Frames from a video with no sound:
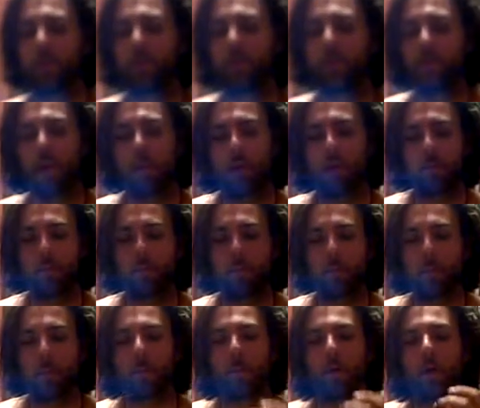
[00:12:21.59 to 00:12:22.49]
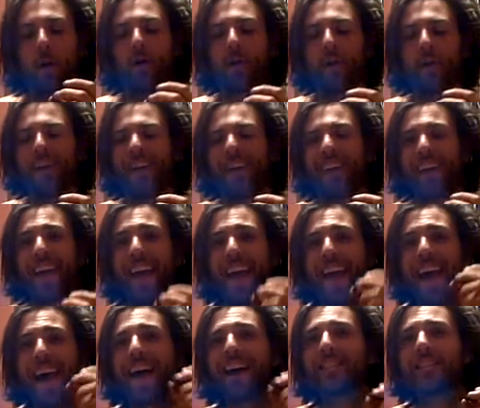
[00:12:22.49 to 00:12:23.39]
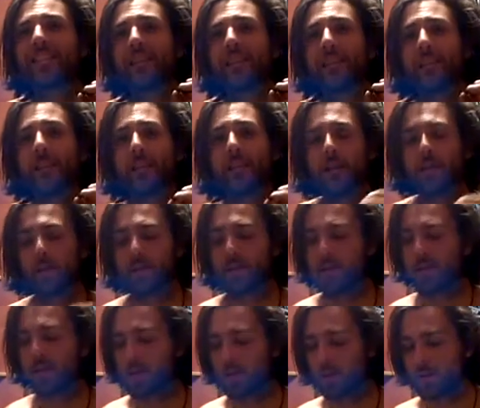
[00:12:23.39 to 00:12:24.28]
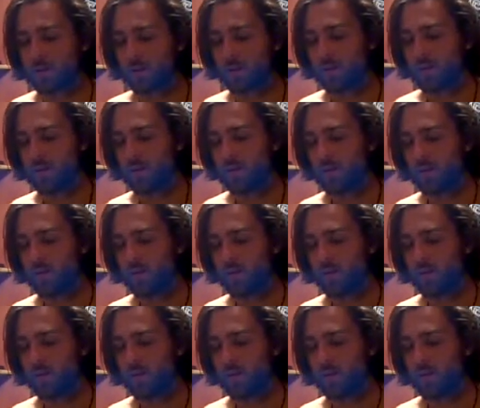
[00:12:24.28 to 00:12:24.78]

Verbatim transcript: of um, I'm probably going to cast or sinter